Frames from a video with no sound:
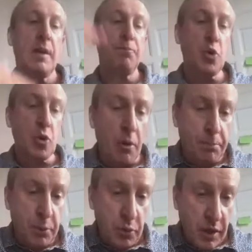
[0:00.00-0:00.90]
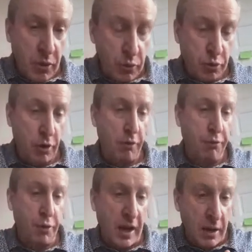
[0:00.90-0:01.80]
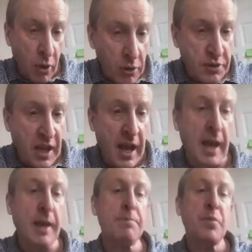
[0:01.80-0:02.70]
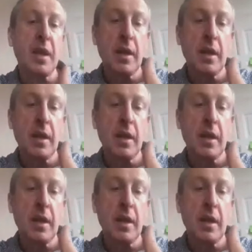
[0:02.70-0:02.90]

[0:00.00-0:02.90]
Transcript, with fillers: you compute the control for a long time,